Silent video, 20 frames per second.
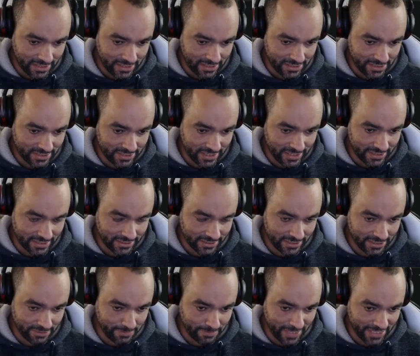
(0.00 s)
static
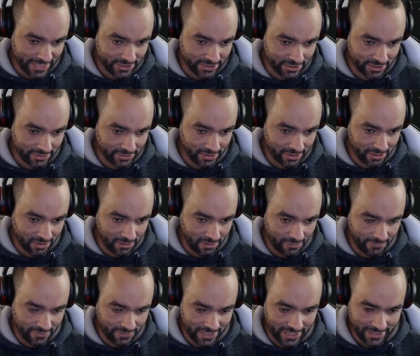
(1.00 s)
dispatch, so no
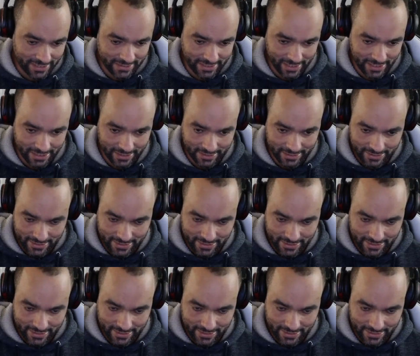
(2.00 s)
overhead there.